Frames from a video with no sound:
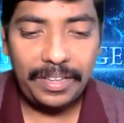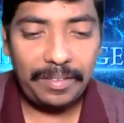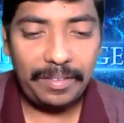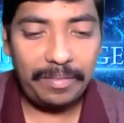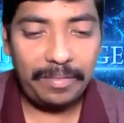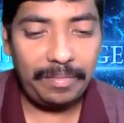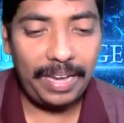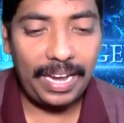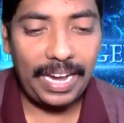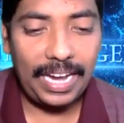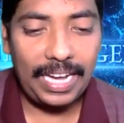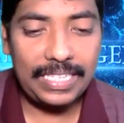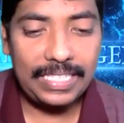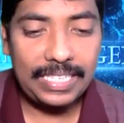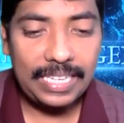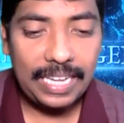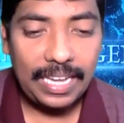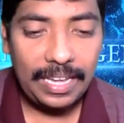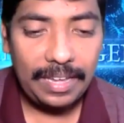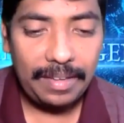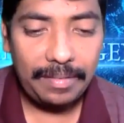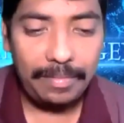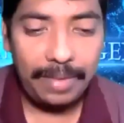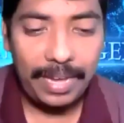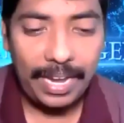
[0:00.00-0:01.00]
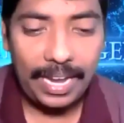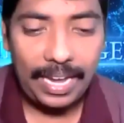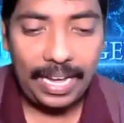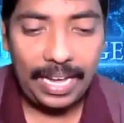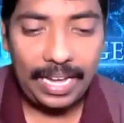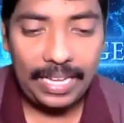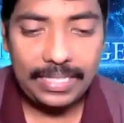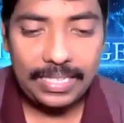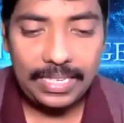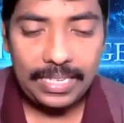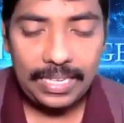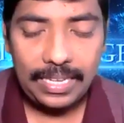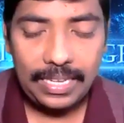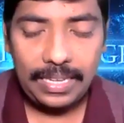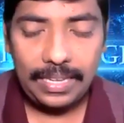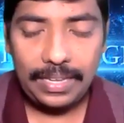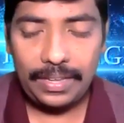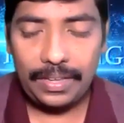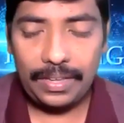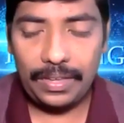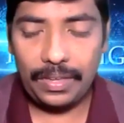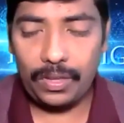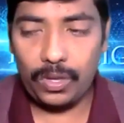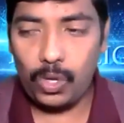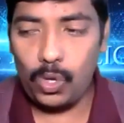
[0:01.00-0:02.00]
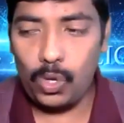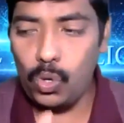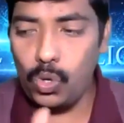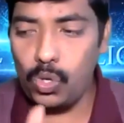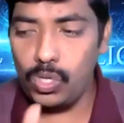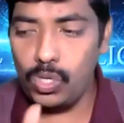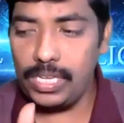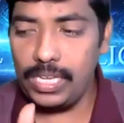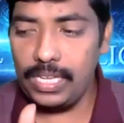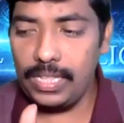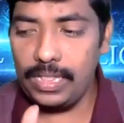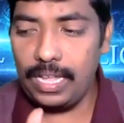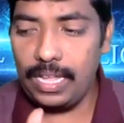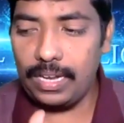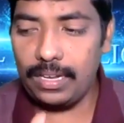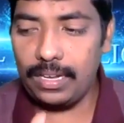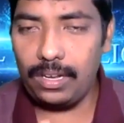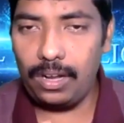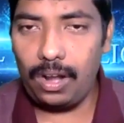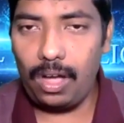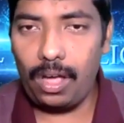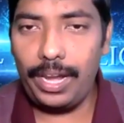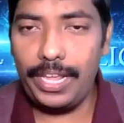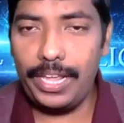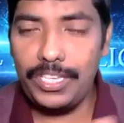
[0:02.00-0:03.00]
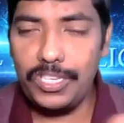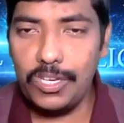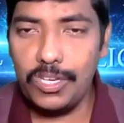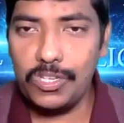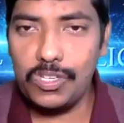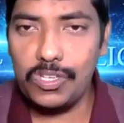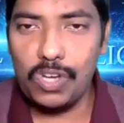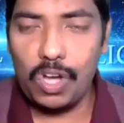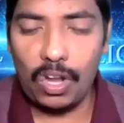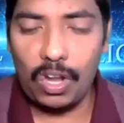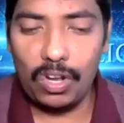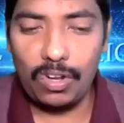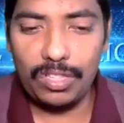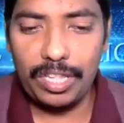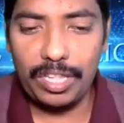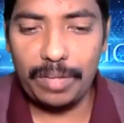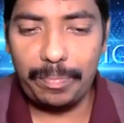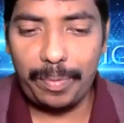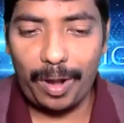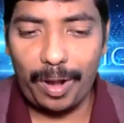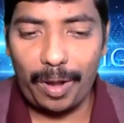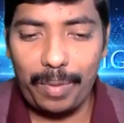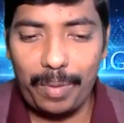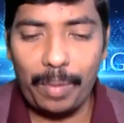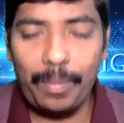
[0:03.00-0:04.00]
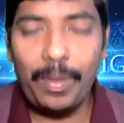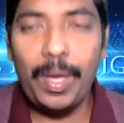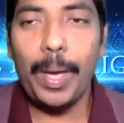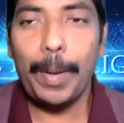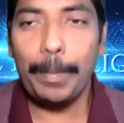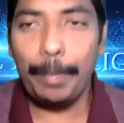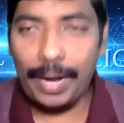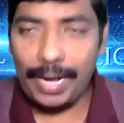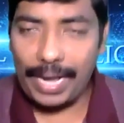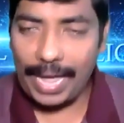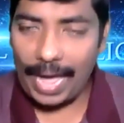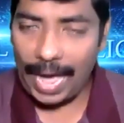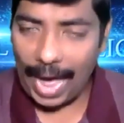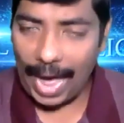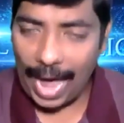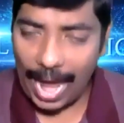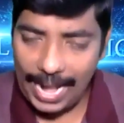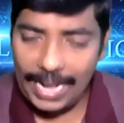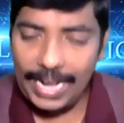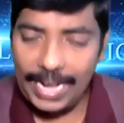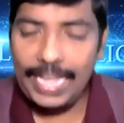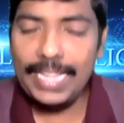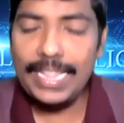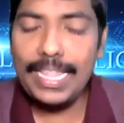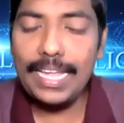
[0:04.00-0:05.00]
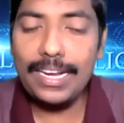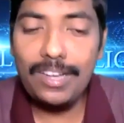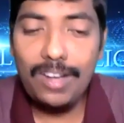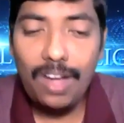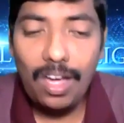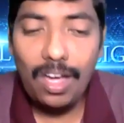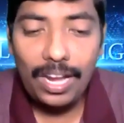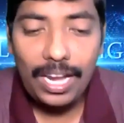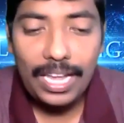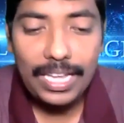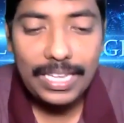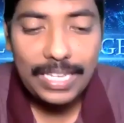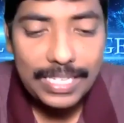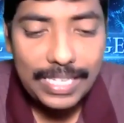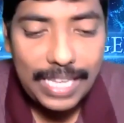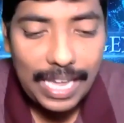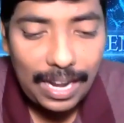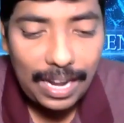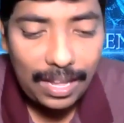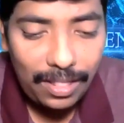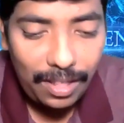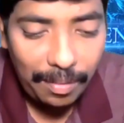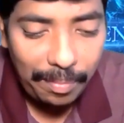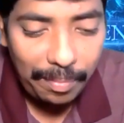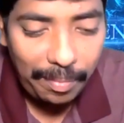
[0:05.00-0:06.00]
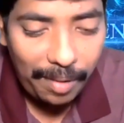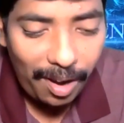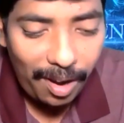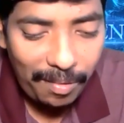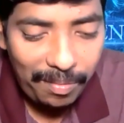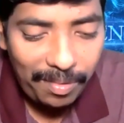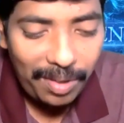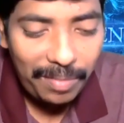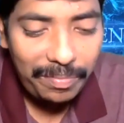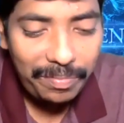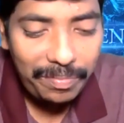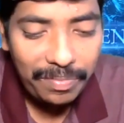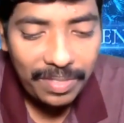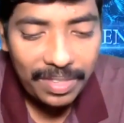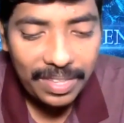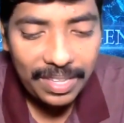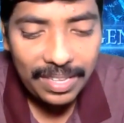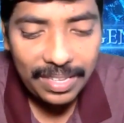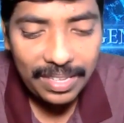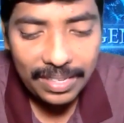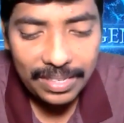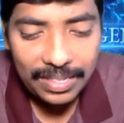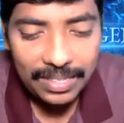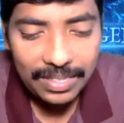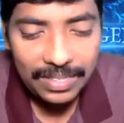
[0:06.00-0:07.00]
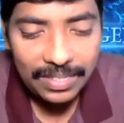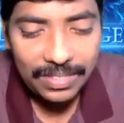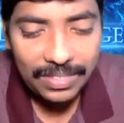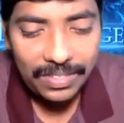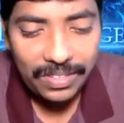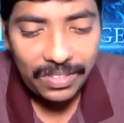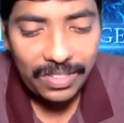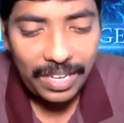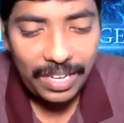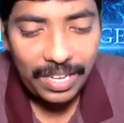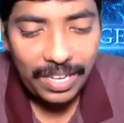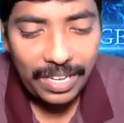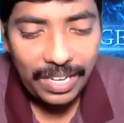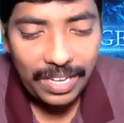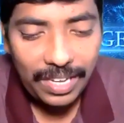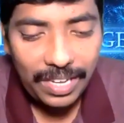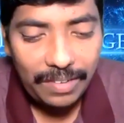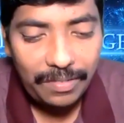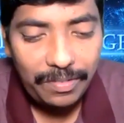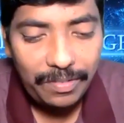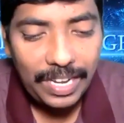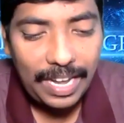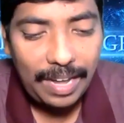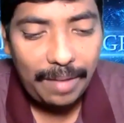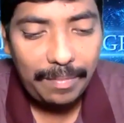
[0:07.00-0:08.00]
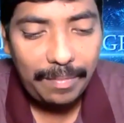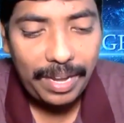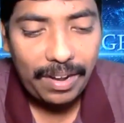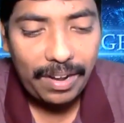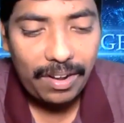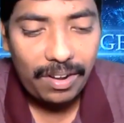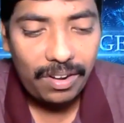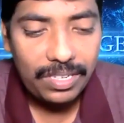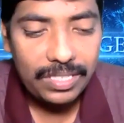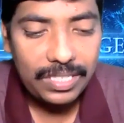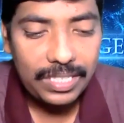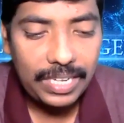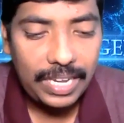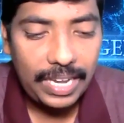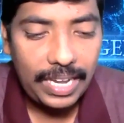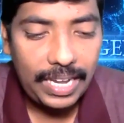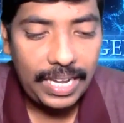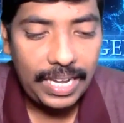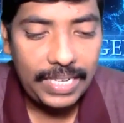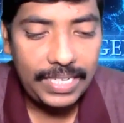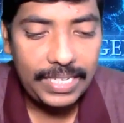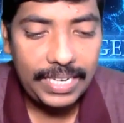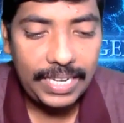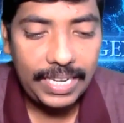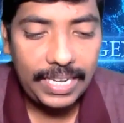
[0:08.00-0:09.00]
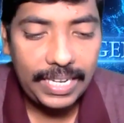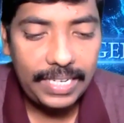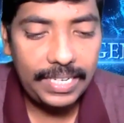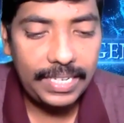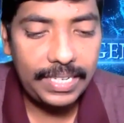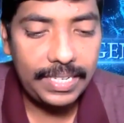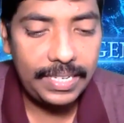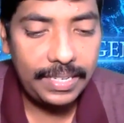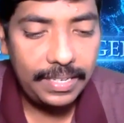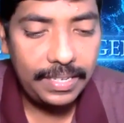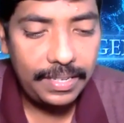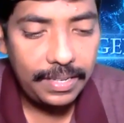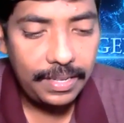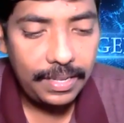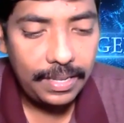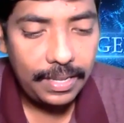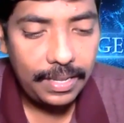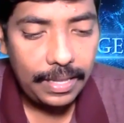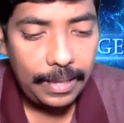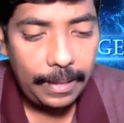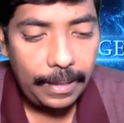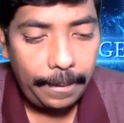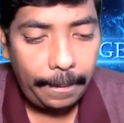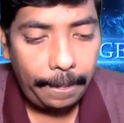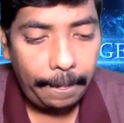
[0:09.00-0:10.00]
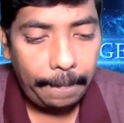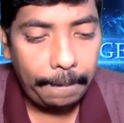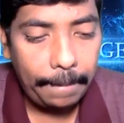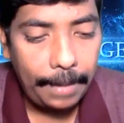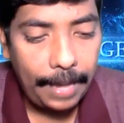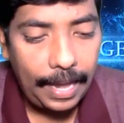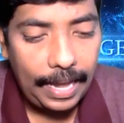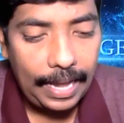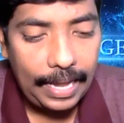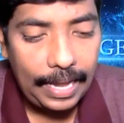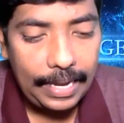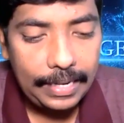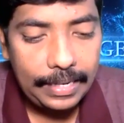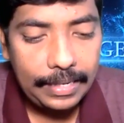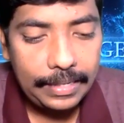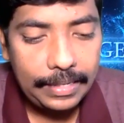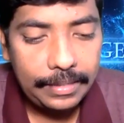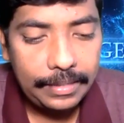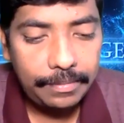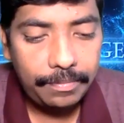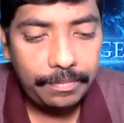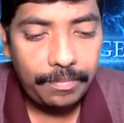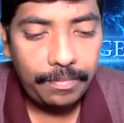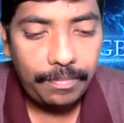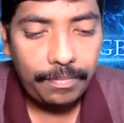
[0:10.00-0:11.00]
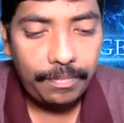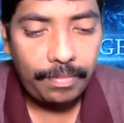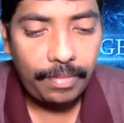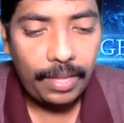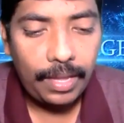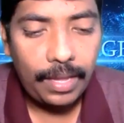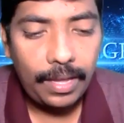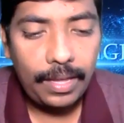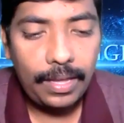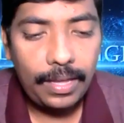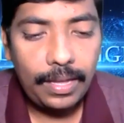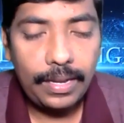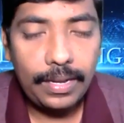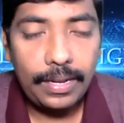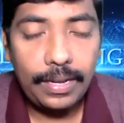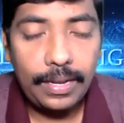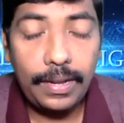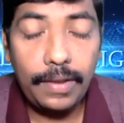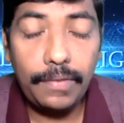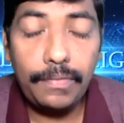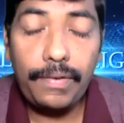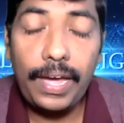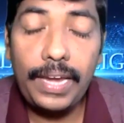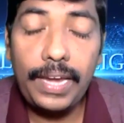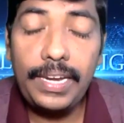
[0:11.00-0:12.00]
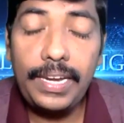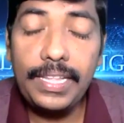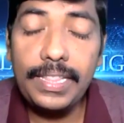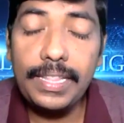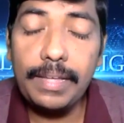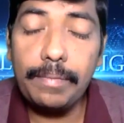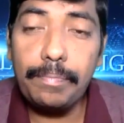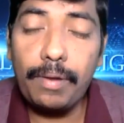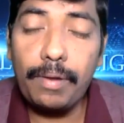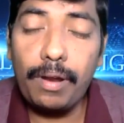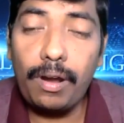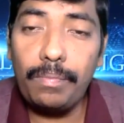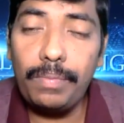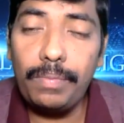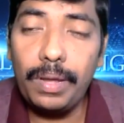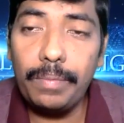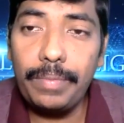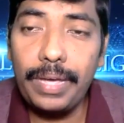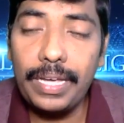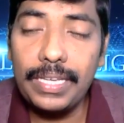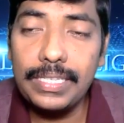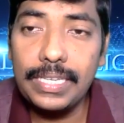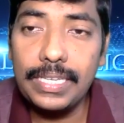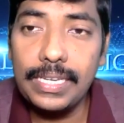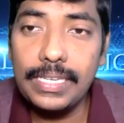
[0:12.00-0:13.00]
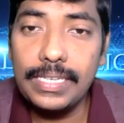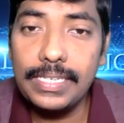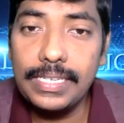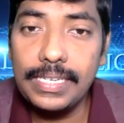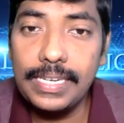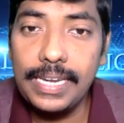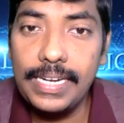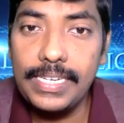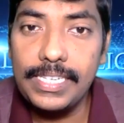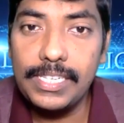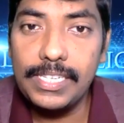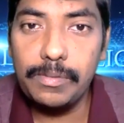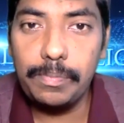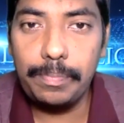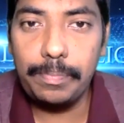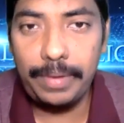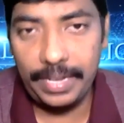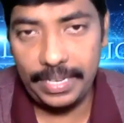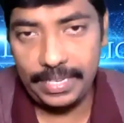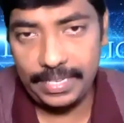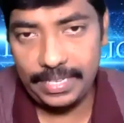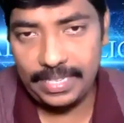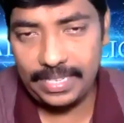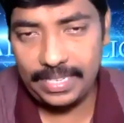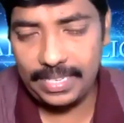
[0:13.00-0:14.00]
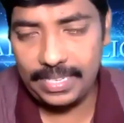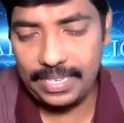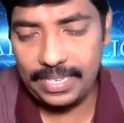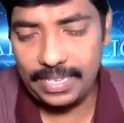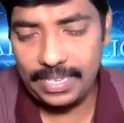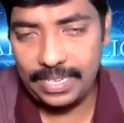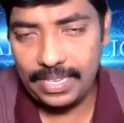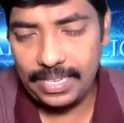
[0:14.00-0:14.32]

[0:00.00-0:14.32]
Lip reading: Because using that knowledge is solving the problem, but handling that knowledge is another problem. So that we come across AI technique. Then defining the problem as a state space.